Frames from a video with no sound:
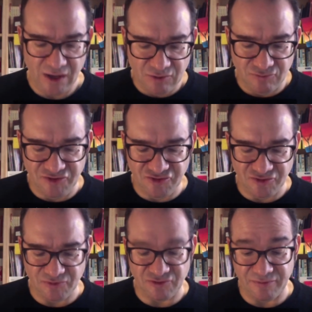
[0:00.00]
Richard
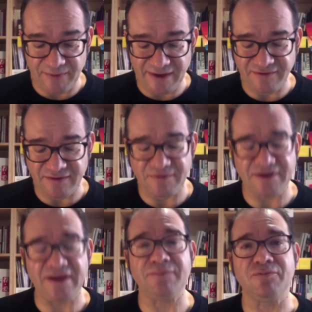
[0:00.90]
was cremated in
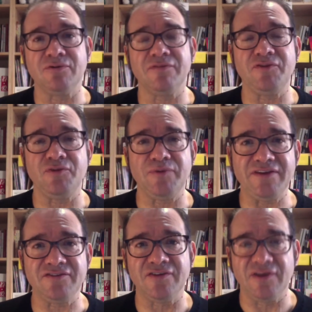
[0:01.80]
mid-April, a few
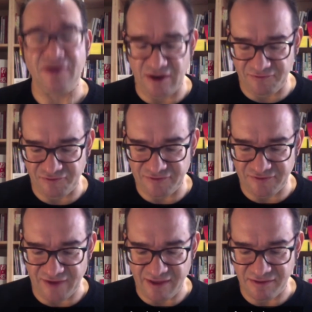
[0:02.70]
weeks after his
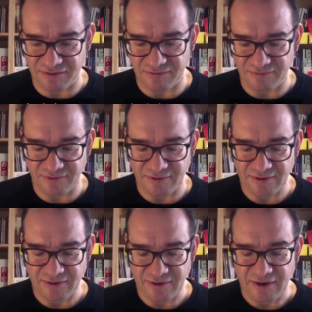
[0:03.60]
death.
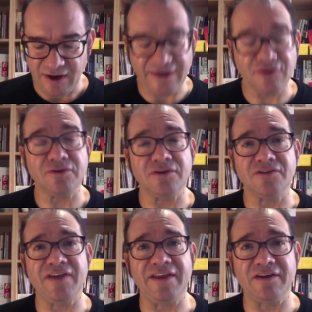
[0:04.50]
I couldn't
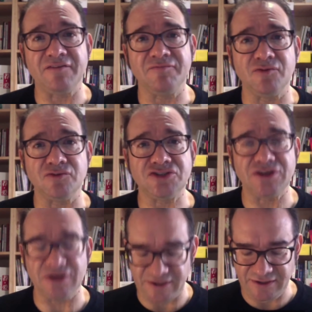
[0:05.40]
attend,
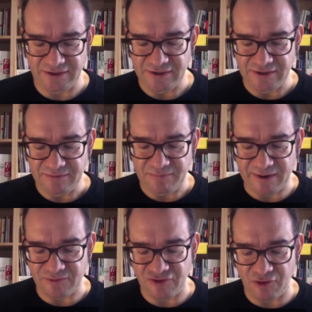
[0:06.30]
unfortunately, but I
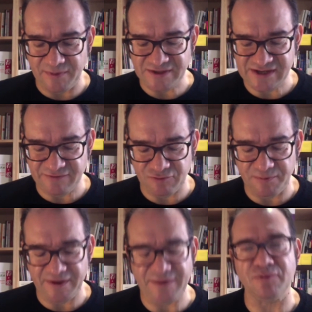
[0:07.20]
was told by several
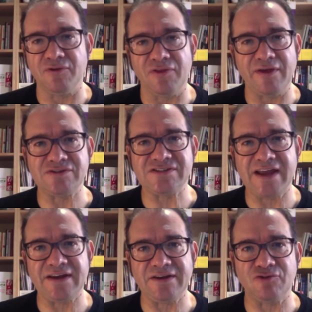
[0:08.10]
people that they were
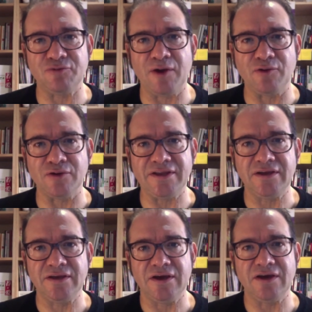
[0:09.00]
standing room only
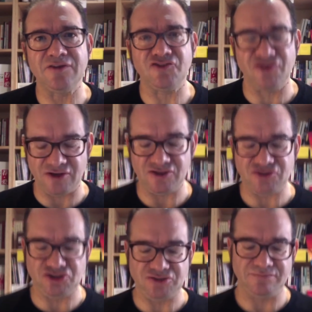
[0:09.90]
at the
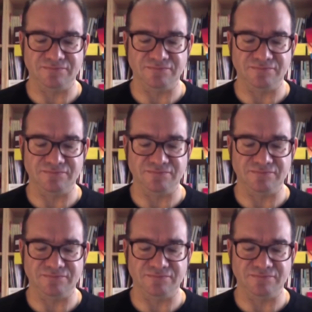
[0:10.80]
church.